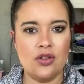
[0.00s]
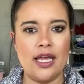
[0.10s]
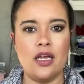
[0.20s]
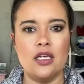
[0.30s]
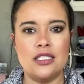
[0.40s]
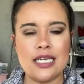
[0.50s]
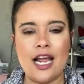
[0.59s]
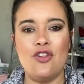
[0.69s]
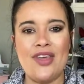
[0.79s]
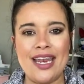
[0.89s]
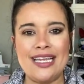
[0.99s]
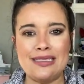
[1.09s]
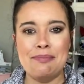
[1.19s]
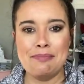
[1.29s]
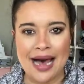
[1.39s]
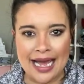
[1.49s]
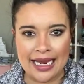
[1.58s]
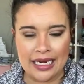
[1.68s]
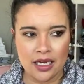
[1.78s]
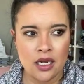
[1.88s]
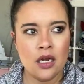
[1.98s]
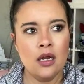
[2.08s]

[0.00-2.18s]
like a style that is mine.